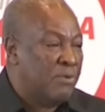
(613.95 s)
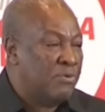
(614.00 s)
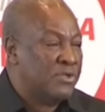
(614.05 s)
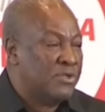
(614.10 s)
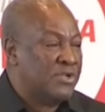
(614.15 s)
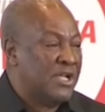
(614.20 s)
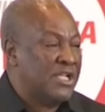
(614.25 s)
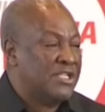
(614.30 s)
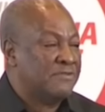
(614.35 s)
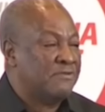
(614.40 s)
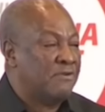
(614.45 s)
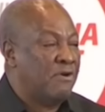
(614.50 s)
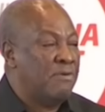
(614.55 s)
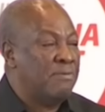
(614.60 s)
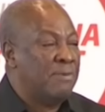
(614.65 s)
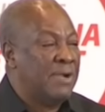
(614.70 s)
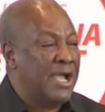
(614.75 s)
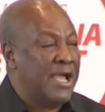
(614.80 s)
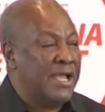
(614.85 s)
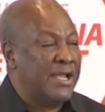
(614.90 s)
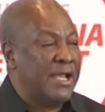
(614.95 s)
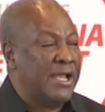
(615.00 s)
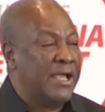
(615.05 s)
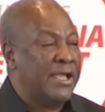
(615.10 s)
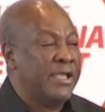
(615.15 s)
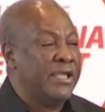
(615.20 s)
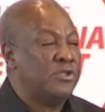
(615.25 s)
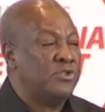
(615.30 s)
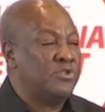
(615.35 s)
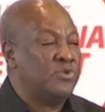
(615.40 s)
and will transform
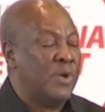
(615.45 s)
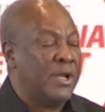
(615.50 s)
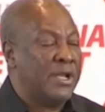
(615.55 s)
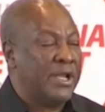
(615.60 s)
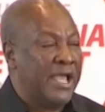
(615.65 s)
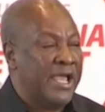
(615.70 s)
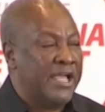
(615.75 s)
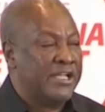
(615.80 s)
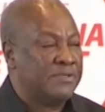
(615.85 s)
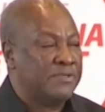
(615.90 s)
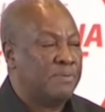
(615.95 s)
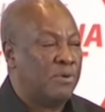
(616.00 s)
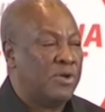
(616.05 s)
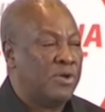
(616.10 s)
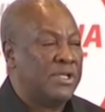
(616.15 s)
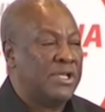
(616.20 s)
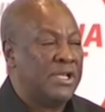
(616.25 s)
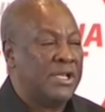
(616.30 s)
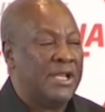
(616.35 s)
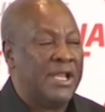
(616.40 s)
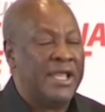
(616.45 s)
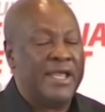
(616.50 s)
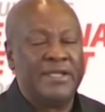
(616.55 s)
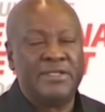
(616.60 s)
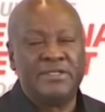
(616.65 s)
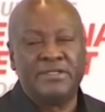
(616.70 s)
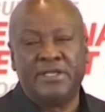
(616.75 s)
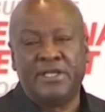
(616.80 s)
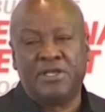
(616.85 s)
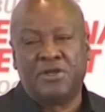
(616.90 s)
Ghana into an
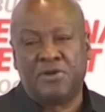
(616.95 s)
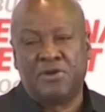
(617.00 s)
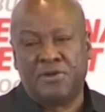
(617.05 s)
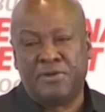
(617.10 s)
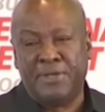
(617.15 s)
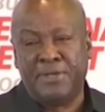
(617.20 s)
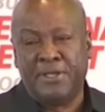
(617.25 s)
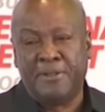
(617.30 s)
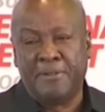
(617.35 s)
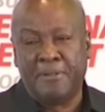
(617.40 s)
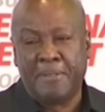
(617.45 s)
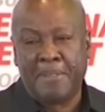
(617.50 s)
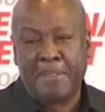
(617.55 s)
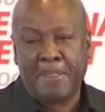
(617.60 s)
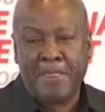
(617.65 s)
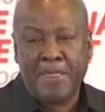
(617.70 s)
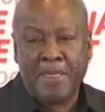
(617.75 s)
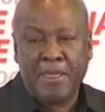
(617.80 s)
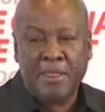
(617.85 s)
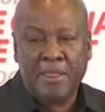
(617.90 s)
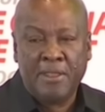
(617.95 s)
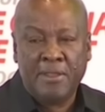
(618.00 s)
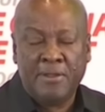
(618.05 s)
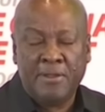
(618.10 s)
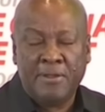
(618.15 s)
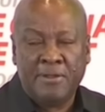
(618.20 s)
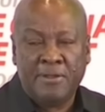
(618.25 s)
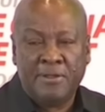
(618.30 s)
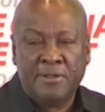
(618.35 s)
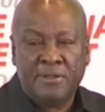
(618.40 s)
export-led economy.
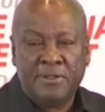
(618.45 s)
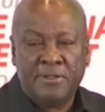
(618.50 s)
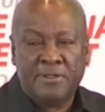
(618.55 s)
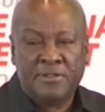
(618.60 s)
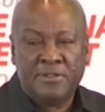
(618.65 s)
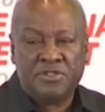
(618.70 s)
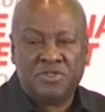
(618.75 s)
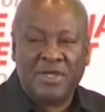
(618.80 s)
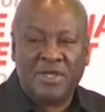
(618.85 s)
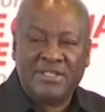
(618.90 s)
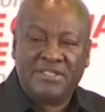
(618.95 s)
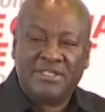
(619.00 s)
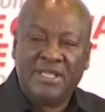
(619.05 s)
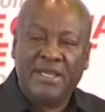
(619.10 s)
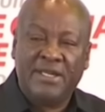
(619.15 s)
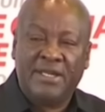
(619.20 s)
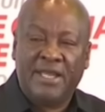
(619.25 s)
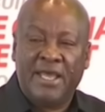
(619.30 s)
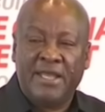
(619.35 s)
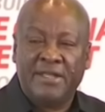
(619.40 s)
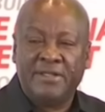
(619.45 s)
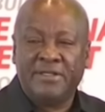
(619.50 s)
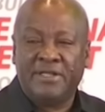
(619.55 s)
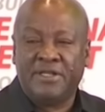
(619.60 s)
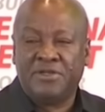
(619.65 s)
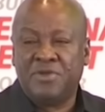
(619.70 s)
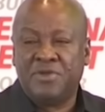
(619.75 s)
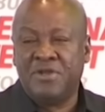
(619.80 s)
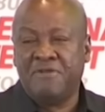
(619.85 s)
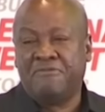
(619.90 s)
So I say
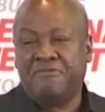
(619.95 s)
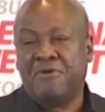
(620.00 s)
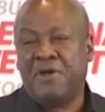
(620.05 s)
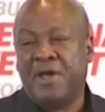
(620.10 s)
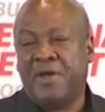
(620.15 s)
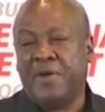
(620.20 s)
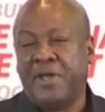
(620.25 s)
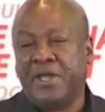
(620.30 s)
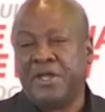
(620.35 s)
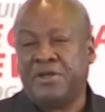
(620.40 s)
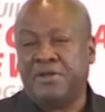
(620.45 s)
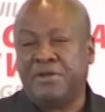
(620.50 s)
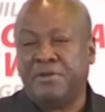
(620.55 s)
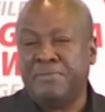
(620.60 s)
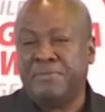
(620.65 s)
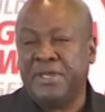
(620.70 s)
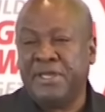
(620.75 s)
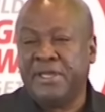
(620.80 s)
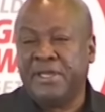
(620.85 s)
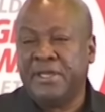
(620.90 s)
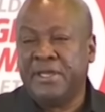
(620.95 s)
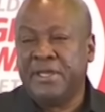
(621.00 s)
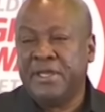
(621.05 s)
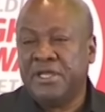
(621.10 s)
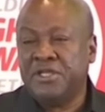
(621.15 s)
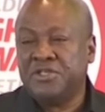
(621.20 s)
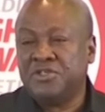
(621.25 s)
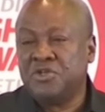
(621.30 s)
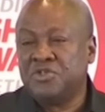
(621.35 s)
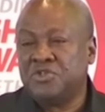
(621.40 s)
that the 24-hour economy
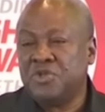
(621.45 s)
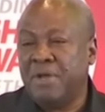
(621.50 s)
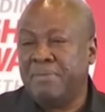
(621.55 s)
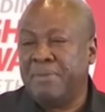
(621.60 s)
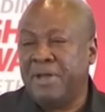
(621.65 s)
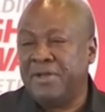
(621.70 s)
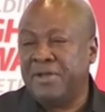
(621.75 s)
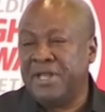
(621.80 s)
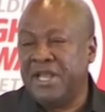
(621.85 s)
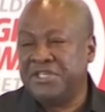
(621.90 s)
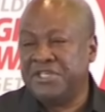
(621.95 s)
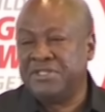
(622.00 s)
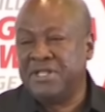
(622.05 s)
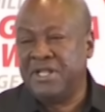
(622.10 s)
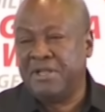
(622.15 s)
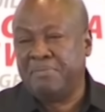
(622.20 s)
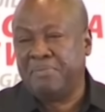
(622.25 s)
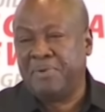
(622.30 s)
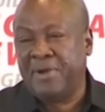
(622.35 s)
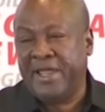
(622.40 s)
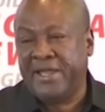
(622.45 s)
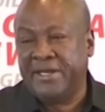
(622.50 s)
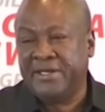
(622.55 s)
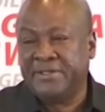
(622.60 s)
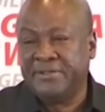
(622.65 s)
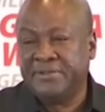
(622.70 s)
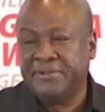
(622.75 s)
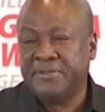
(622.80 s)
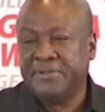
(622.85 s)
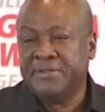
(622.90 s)
is also about national
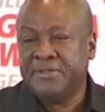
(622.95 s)
pride.